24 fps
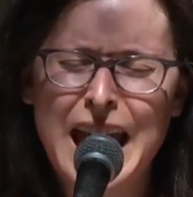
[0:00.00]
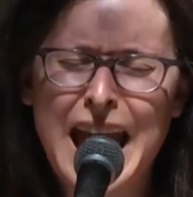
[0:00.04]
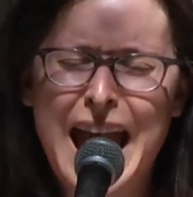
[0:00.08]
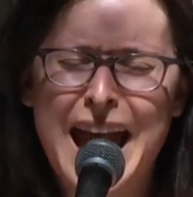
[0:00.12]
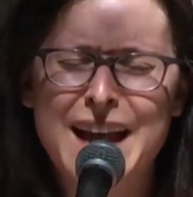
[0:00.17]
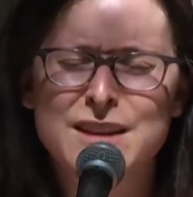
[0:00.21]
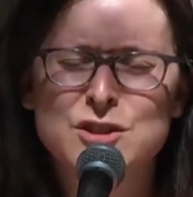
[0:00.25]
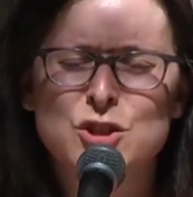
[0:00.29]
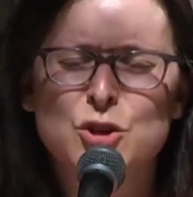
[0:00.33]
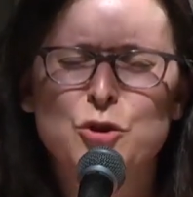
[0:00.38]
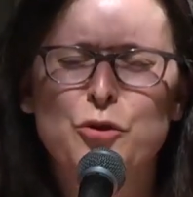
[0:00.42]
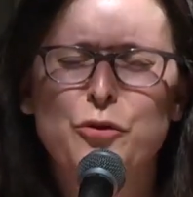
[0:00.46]

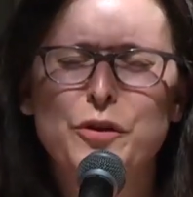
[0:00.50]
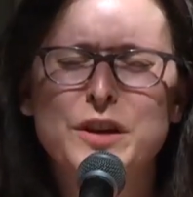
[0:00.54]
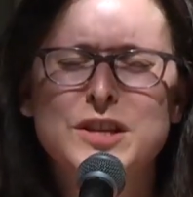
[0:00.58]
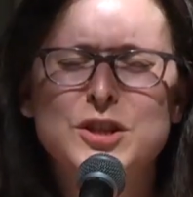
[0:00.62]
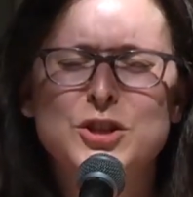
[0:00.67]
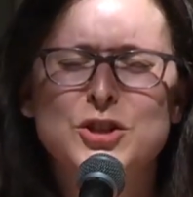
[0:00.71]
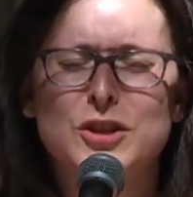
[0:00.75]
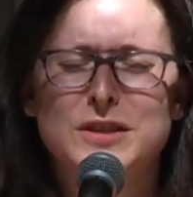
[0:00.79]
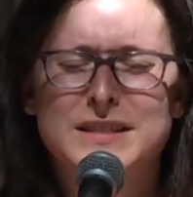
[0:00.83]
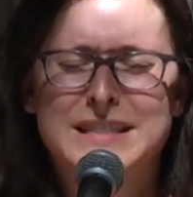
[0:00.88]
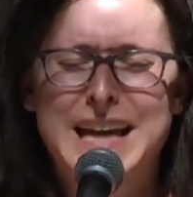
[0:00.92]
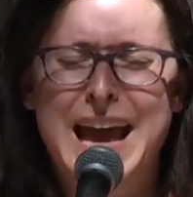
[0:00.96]
as Chris
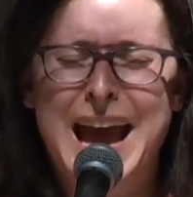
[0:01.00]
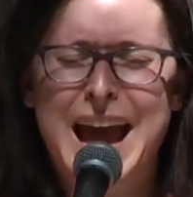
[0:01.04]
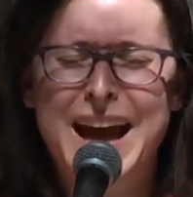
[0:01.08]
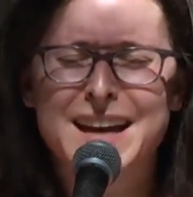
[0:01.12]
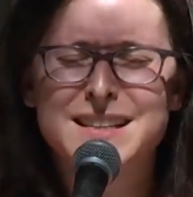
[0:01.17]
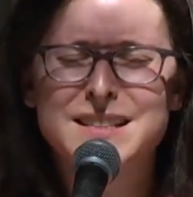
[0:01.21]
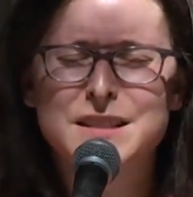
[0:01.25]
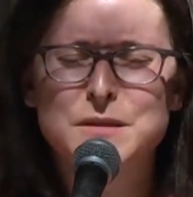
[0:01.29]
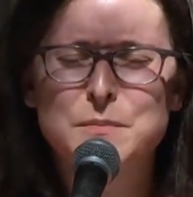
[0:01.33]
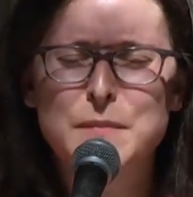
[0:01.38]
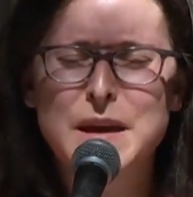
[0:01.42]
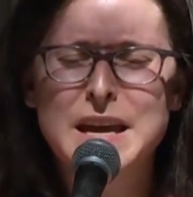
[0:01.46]
just
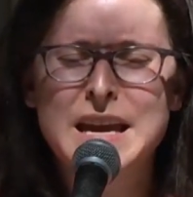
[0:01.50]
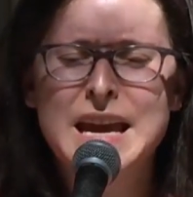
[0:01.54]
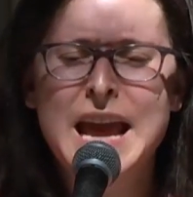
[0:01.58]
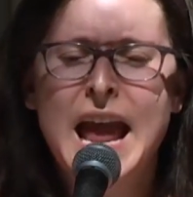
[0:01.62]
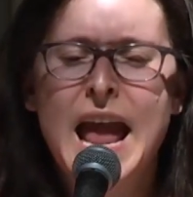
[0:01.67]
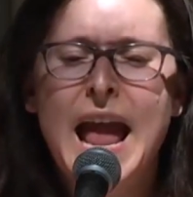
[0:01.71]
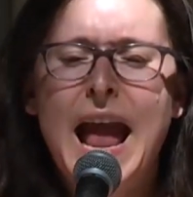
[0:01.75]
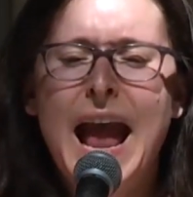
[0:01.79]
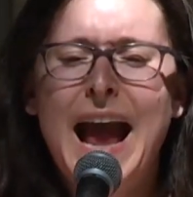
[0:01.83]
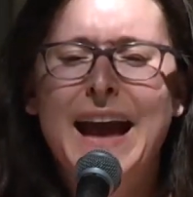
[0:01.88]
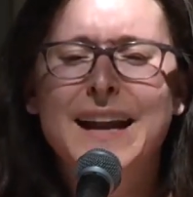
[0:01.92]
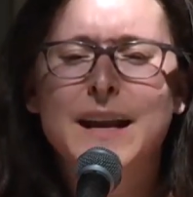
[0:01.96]
asked me,
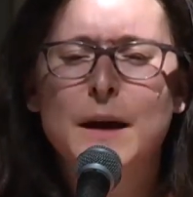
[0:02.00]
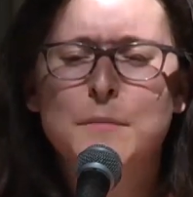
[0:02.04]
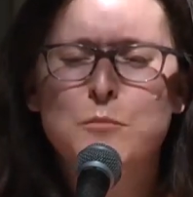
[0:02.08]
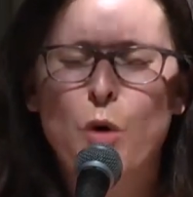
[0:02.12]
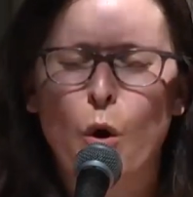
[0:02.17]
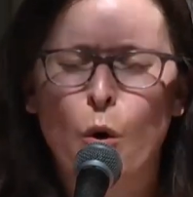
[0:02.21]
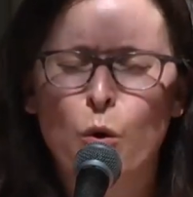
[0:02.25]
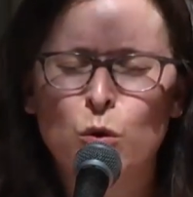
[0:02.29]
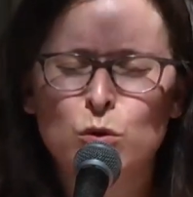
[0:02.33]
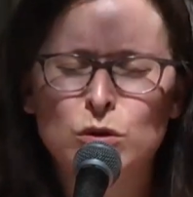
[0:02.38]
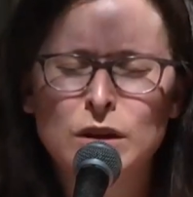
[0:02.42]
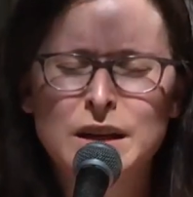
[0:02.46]
and I'm
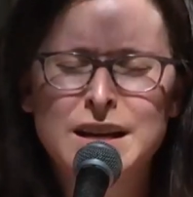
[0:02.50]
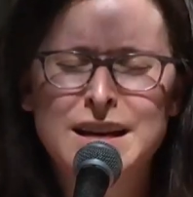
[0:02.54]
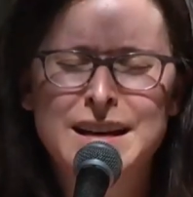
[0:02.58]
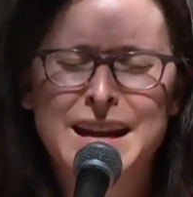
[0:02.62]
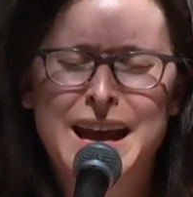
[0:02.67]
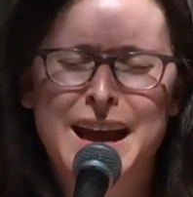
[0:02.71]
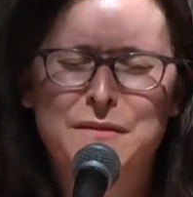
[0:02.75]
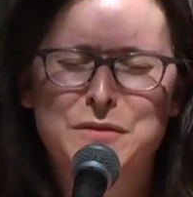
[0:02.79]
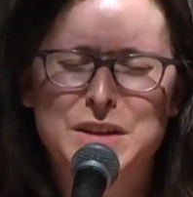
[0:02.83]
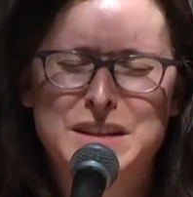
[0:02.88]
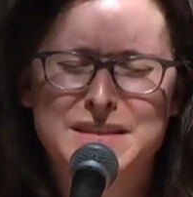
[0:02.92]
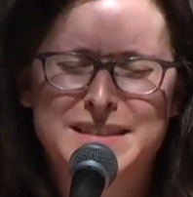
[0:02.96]
only going to
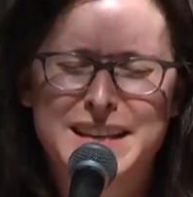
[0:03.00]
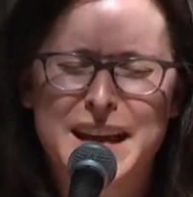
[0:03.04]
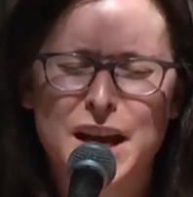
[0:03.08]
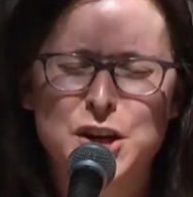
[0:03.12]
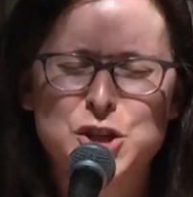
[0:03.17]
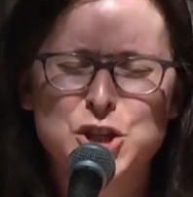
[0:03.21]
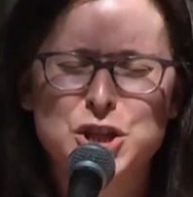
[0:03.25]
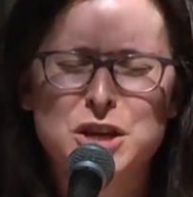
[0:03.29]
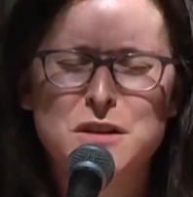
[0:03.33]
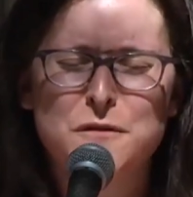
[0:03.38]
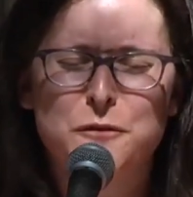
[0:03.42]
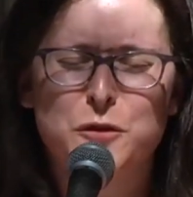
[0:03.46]
have
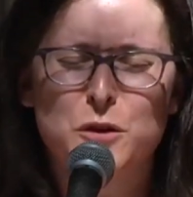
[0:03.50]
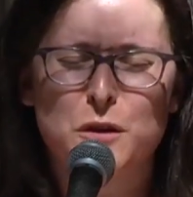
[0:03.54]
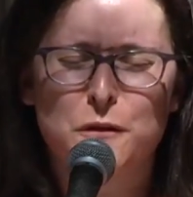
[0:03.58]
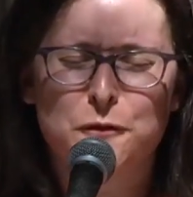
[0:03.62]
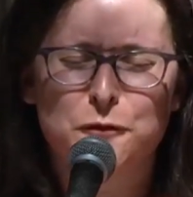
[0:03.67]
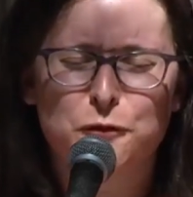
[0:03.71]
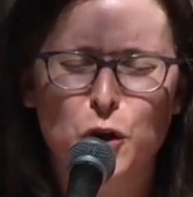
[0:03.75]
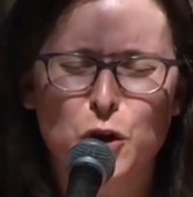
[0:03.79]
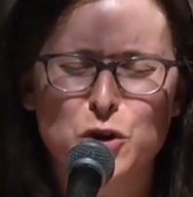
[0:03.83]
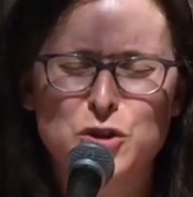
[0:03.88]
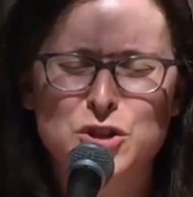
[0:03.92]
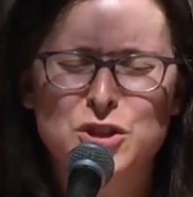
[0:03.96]
intention for the
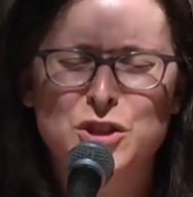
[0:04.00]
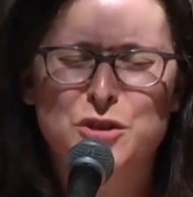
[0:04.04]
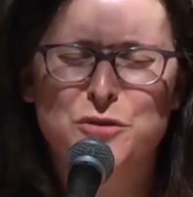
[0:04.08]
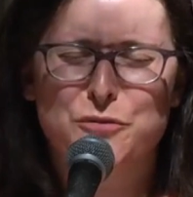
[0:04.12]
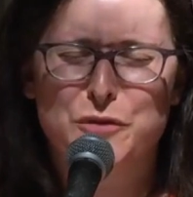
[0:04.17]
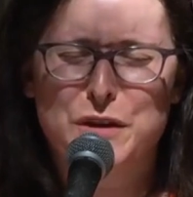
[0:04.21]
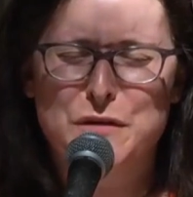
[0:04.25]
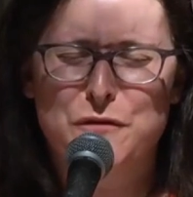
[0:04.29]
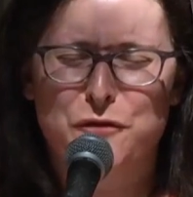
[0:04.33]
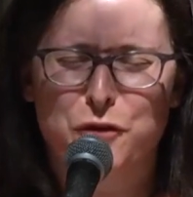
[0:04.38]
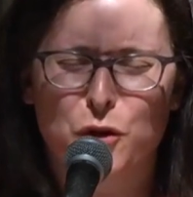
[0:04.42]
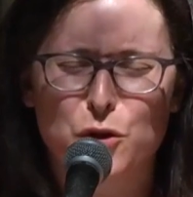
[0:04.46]
first
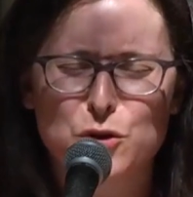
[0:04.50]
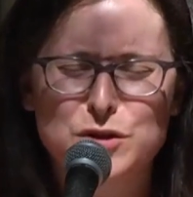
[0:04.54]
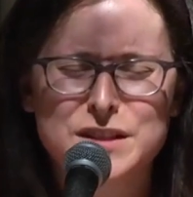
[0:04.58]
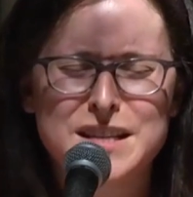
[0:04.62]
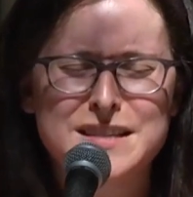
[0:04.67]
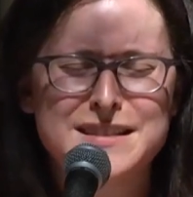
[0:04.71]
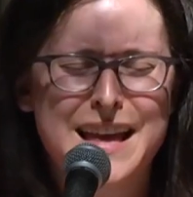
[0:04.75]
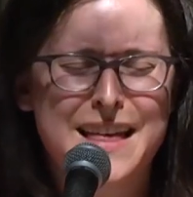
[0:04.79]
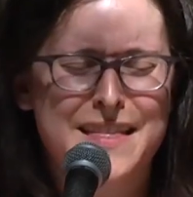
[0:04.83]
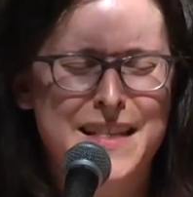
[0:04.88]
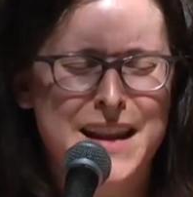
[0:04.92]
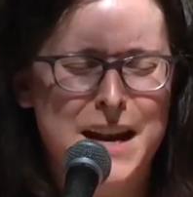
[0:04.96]
3 verses,
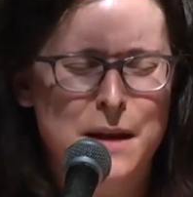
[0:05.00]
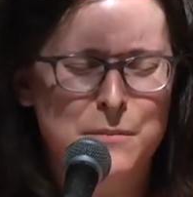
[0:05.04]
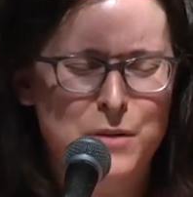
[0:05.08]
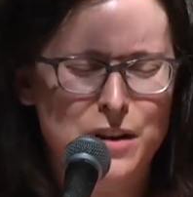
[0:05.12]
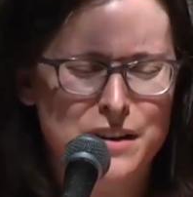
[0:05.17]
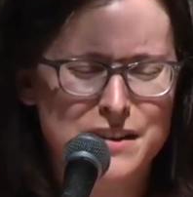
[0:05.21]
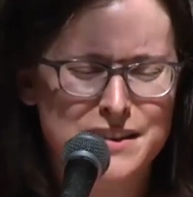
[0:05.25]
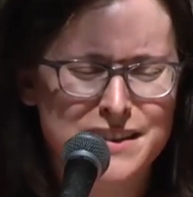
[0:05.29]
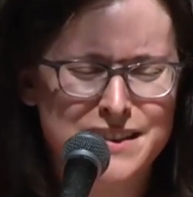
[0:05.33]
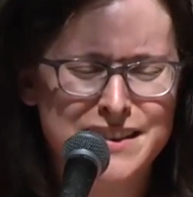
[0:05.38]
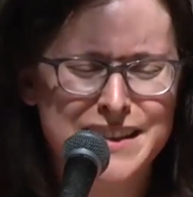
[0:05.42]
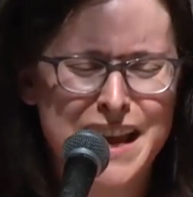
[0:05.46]
and then I'm going
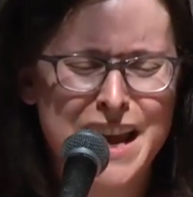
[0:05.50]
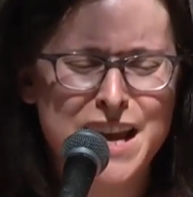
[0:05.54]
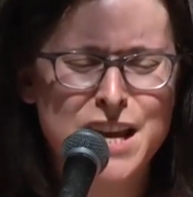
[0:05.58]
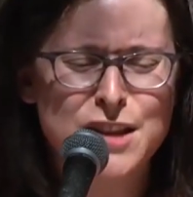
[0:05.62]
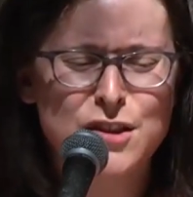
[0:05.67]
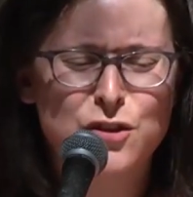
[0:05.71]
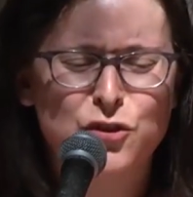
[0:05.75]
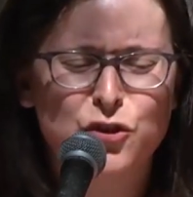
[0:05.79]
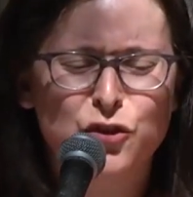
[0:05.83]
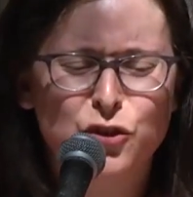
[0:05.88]
to say